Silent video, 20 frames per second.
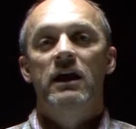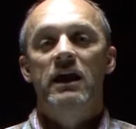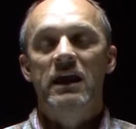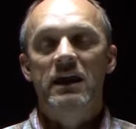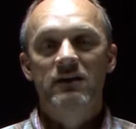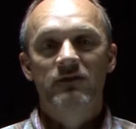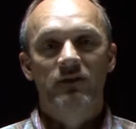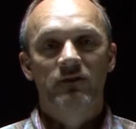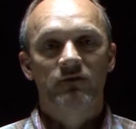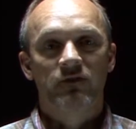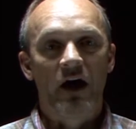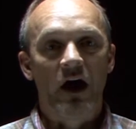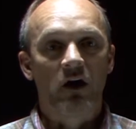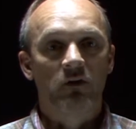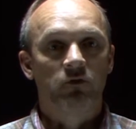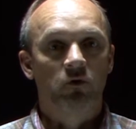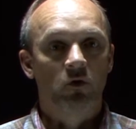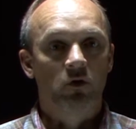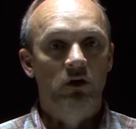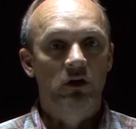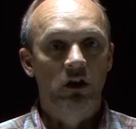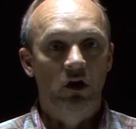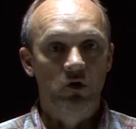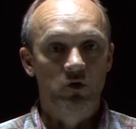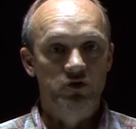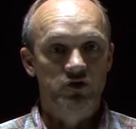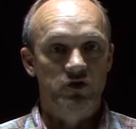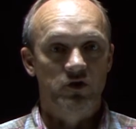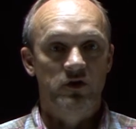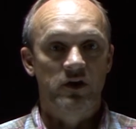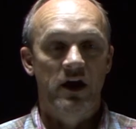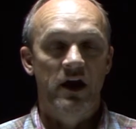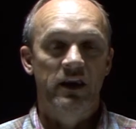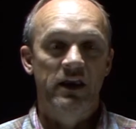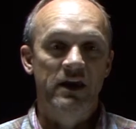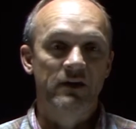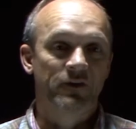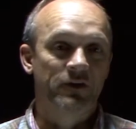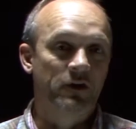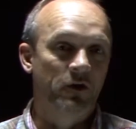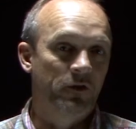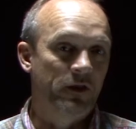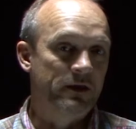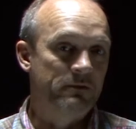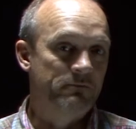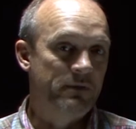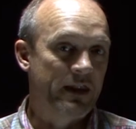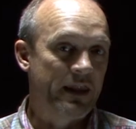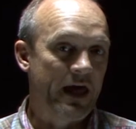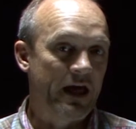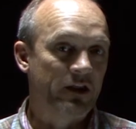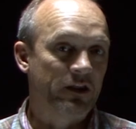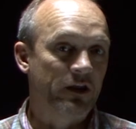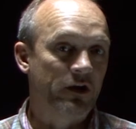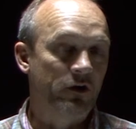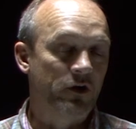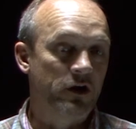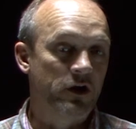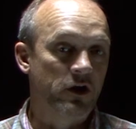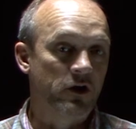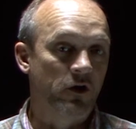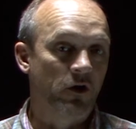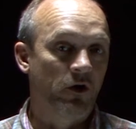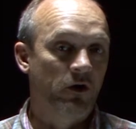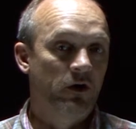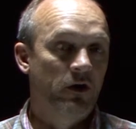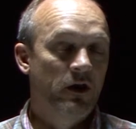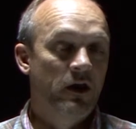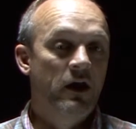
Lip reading: even filed foreclosure yet, even though they'd been out of there a year.